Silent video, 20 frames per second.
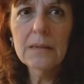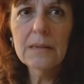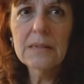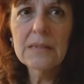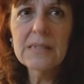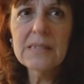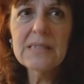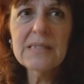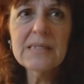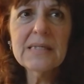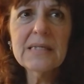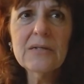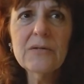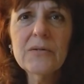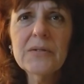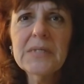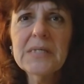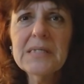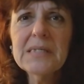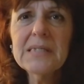This
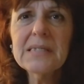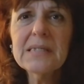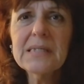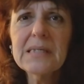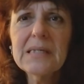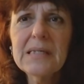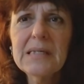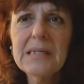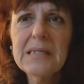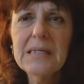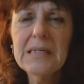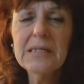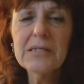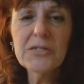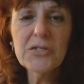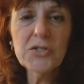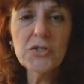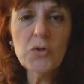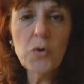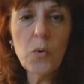illness
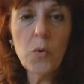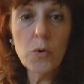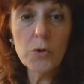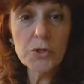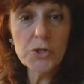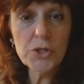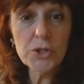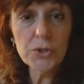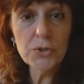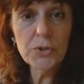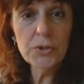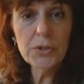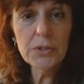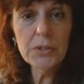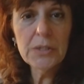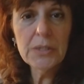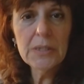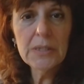is torture.